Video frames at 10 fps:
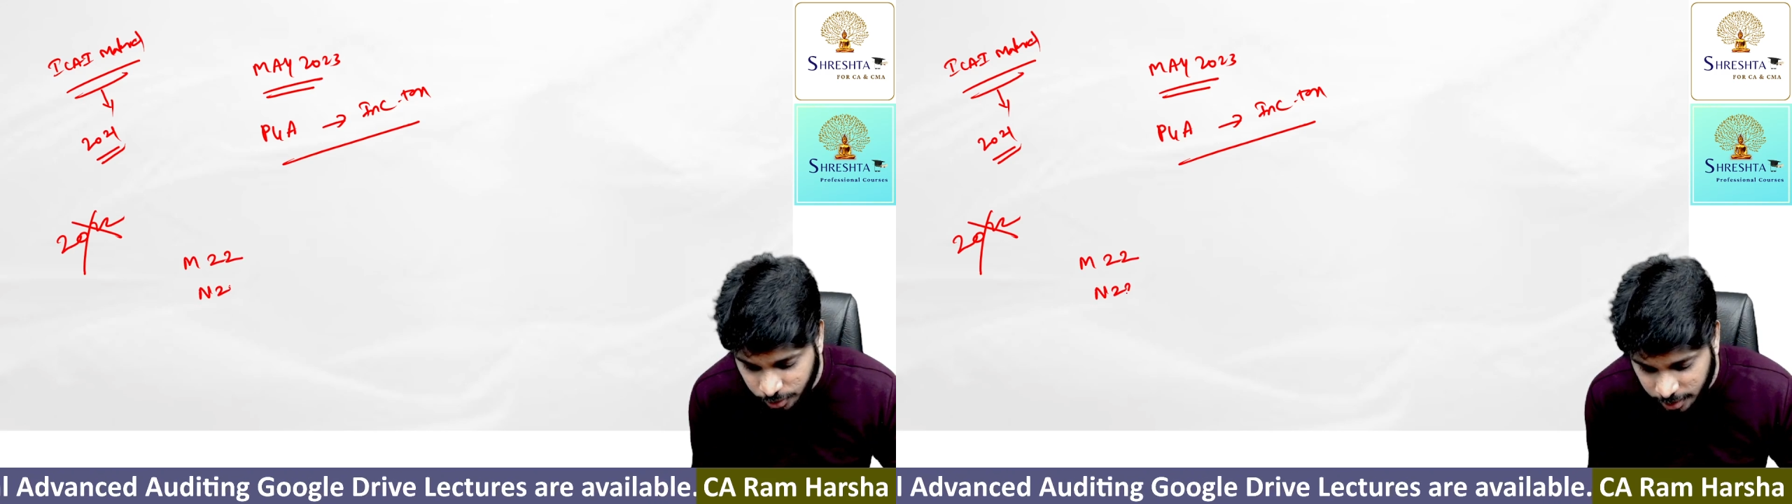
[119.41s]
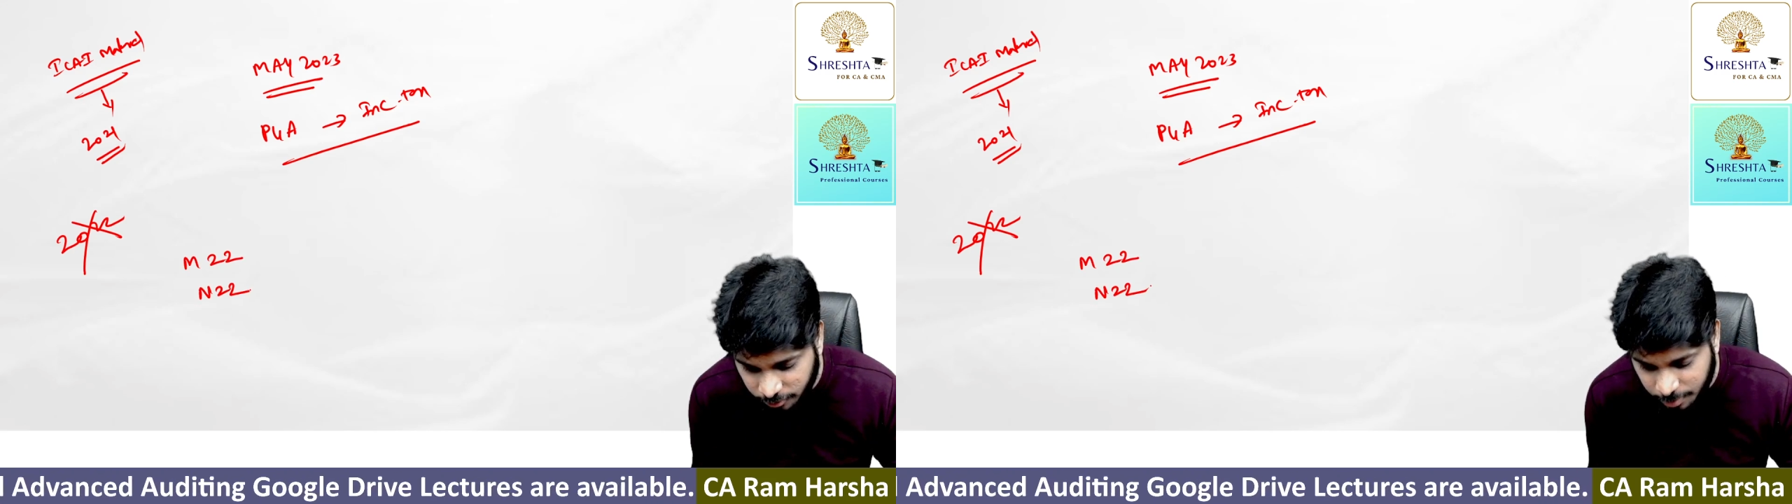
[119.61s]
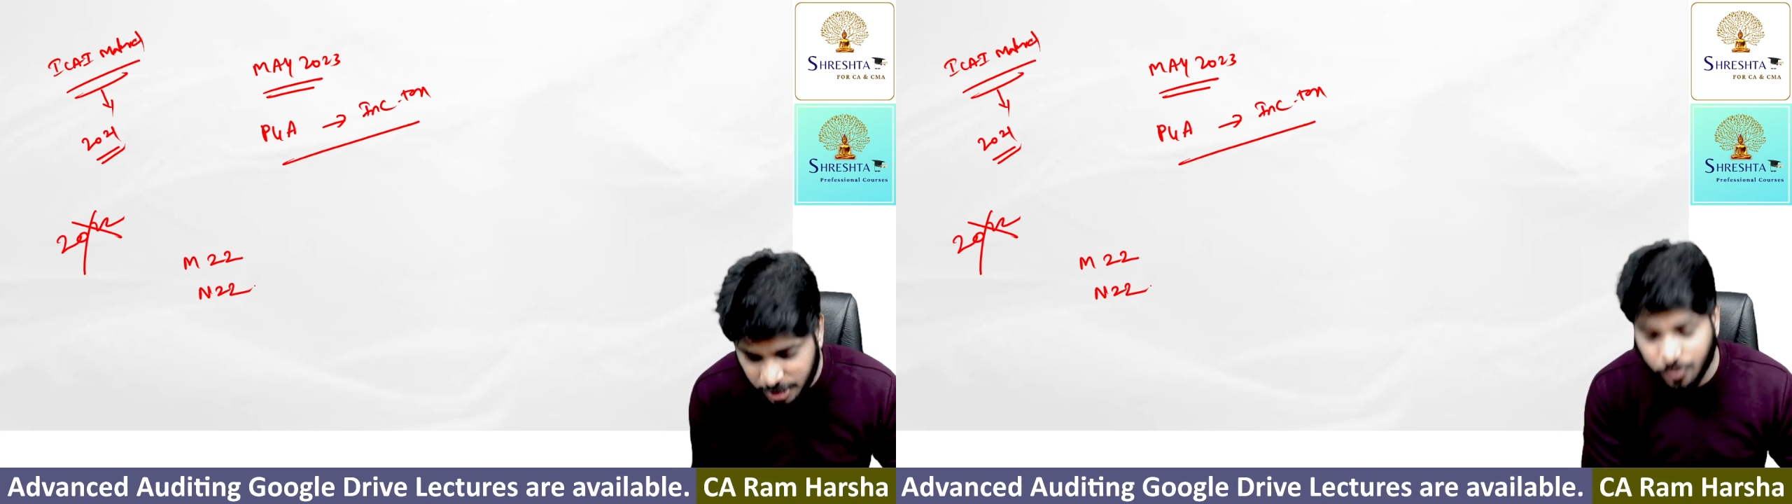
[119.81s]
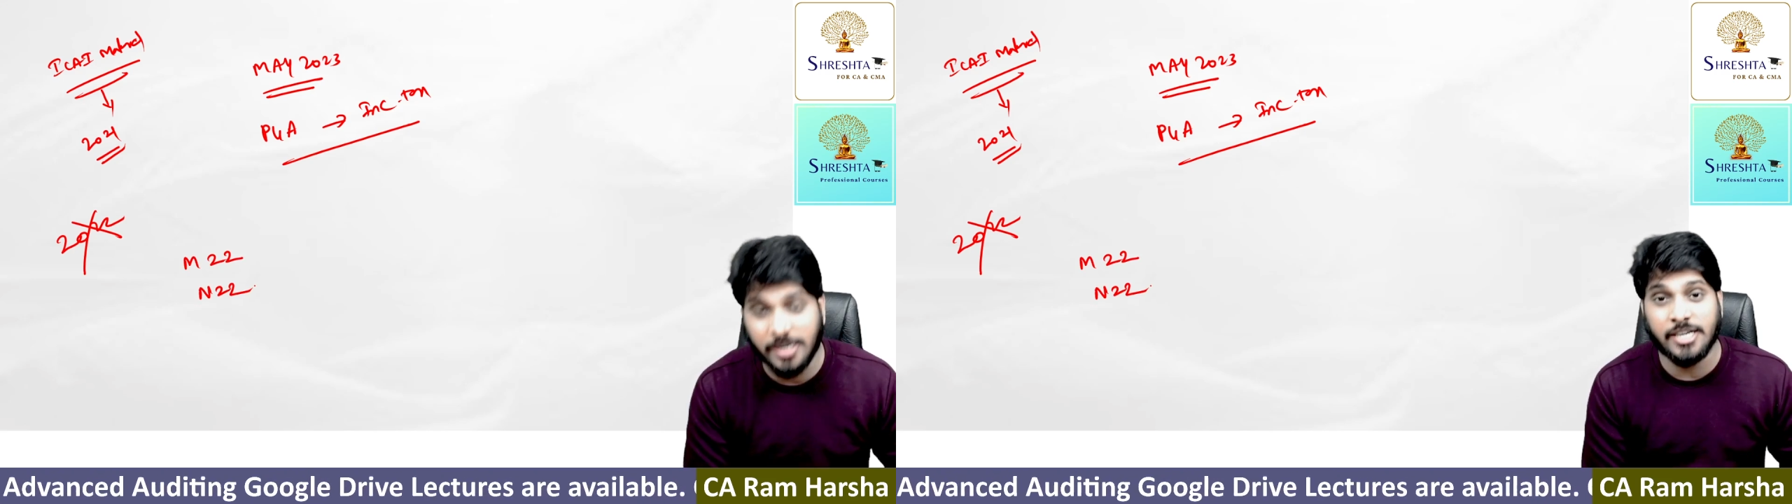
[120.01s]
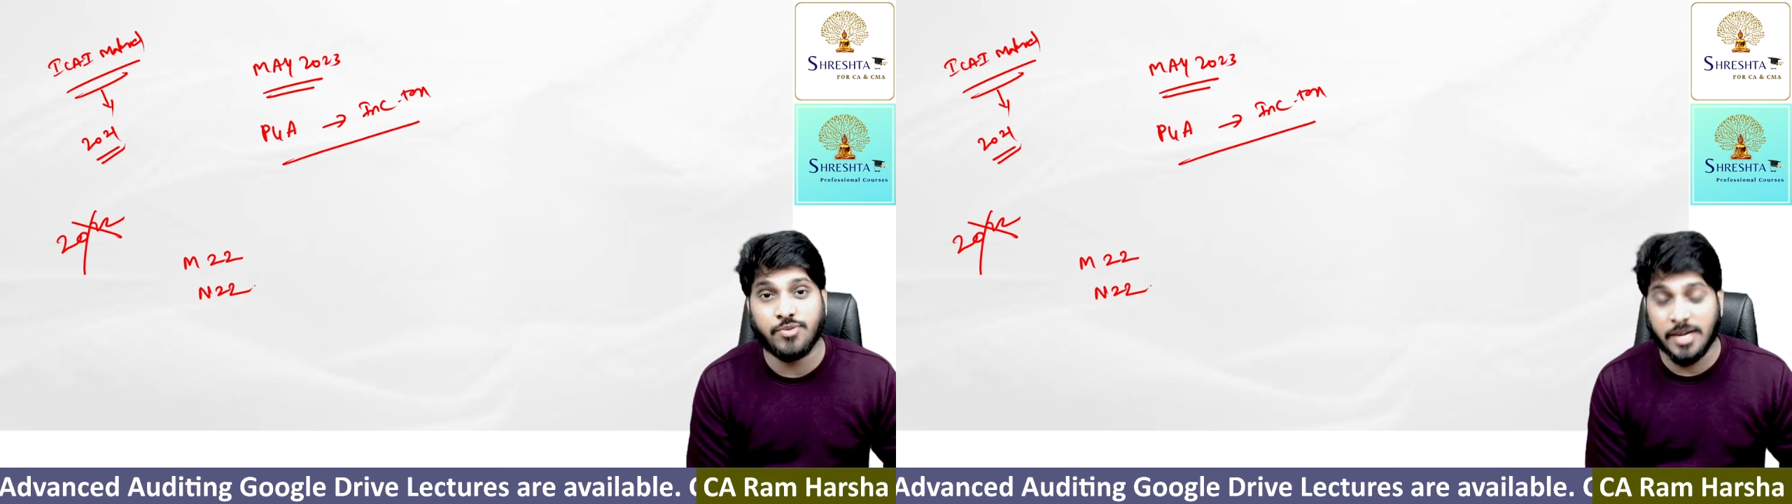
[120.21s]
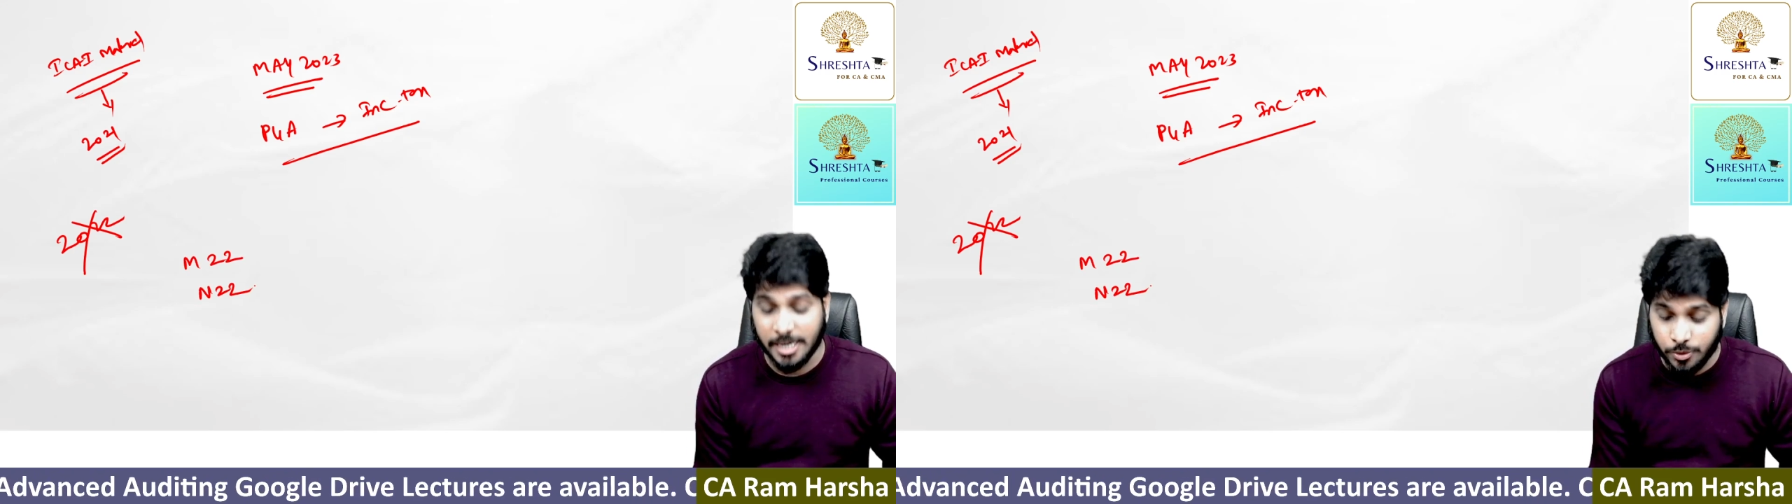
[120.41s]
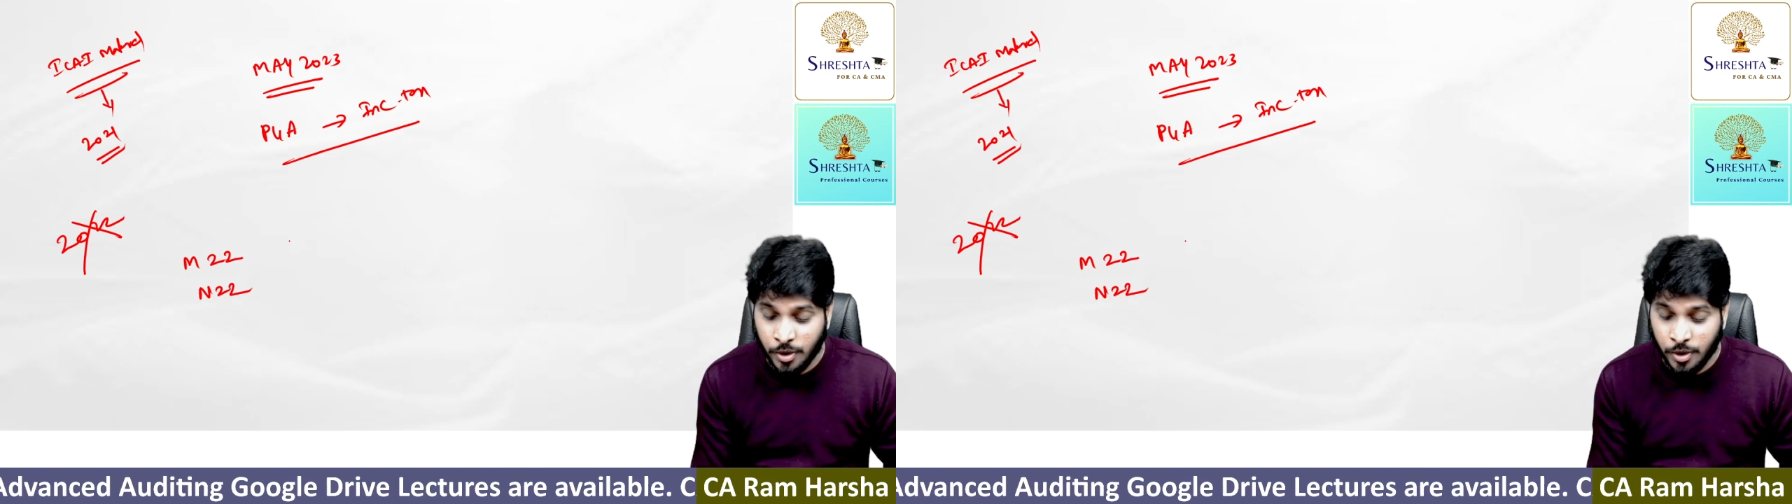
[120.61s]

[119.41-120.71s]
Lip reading: November 2022,